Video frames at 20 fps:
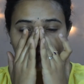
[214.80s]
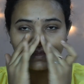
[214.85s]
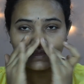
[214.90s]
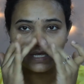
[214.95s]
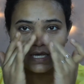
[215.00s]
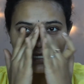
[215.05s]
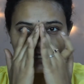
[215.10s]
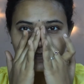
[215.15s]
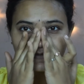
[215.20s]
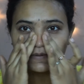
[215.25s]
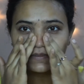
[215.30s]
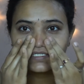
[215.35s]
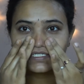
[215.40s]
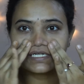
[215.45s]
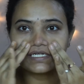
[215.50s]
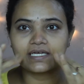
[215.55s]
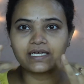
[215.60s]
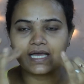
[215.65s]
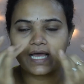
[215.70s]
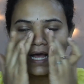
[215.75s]

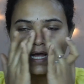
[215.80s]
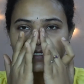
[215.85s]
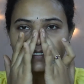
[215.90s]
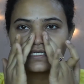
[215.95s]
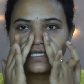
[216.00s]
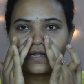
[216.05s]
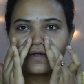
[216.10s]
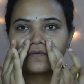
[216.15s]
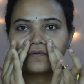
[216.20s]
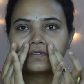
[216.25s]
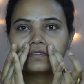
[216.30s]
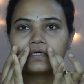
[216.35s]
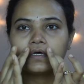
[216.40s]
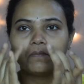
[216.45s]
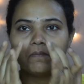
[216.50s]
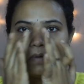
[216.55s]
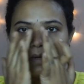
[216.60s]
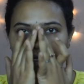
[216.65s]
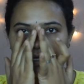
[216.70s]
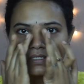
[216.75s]
especially cancel out the
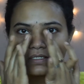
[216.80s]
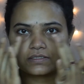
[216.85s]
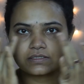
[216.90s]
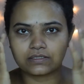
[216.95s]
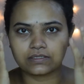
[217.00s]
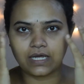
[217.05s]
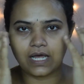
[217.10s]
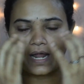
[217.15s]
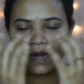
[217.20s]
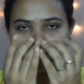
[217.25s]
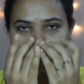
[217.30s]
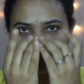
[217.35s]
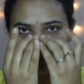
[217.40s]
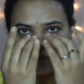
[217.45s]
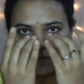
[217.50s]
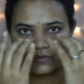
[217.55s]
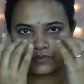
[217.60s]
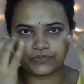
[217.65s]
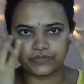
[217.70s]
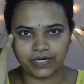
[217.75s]
blurs and
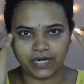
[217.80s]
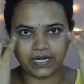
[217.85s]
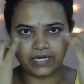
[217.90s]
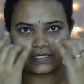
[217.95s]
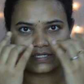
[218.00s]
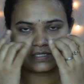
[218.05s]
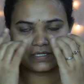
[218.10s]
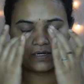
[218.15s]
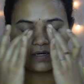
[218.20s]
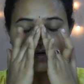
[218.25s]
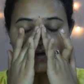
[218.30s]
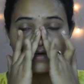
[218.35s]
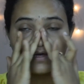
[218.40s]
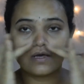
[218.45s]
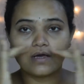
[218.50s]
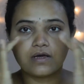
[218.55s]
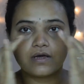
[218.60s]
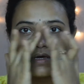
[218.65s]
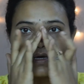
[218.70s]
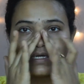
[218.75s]
pores right here.
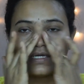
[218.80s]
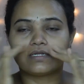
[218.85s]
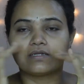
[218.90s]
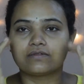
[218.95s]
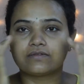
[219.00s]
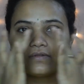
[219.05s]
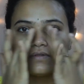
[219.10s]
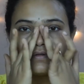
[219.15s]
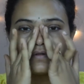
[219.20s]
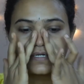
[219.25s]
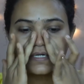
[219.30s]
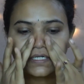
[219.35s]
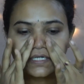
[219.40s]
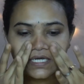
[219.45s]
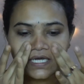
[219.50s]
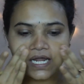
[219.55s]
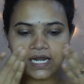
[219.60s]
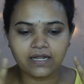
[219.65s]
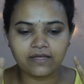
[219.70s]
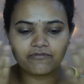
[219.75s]
It
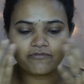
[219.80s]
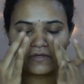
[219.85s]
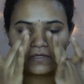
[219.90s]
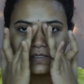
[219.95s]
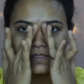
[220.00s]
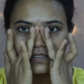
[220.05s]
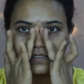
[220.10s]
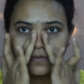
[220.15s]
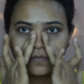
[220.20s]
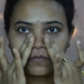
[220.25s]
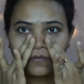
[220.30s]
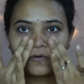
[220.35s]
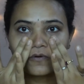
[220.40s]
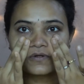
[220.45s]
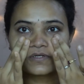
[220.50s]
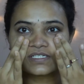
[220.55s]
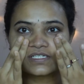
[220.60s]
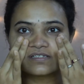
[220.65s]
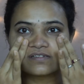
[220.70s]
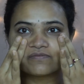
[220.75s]
really fills your
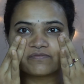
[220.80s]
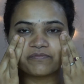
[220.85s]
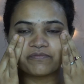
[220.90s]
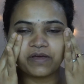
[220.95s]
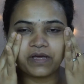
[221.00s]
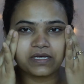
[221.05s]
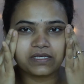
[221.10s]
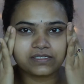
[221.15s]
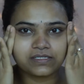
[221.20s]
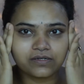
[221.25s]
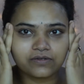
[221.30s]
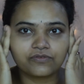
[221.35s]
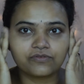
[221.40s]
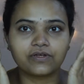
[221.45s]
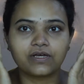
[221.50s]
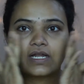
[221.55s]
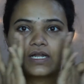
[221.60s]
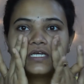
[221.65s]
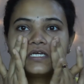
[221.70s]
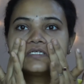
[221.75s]
pores and makes it
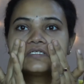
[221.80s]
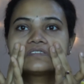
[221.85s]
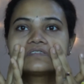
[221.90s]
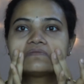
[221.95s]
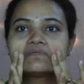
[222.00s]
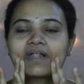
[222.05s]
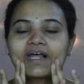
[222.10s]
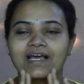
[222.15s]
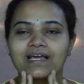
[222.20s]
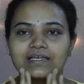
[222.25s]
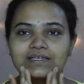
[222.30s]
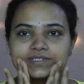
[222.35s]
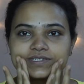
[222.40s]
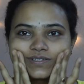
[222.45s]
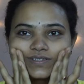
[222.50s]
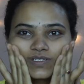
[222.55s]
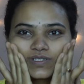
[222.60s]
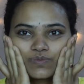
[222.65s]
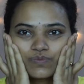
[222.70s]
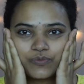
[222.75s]
really nice
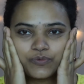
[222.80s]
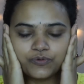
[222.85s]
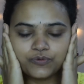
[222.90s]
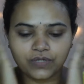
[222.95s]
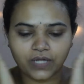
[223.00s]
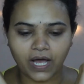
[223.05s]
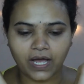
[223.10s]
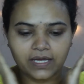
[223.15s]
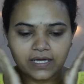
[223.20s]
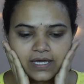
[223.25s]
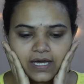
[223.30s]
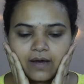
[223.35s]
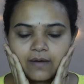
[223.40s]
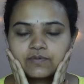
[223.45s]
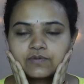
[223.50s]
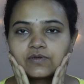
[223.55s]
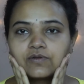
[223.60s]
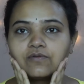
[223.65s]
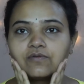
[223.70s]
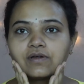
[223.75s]
and smooth. I
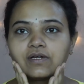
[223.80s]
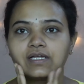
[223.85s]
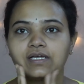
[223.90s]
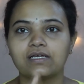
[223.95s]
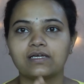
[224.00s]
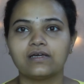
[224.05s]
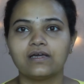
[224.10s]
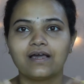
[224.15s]
absolutely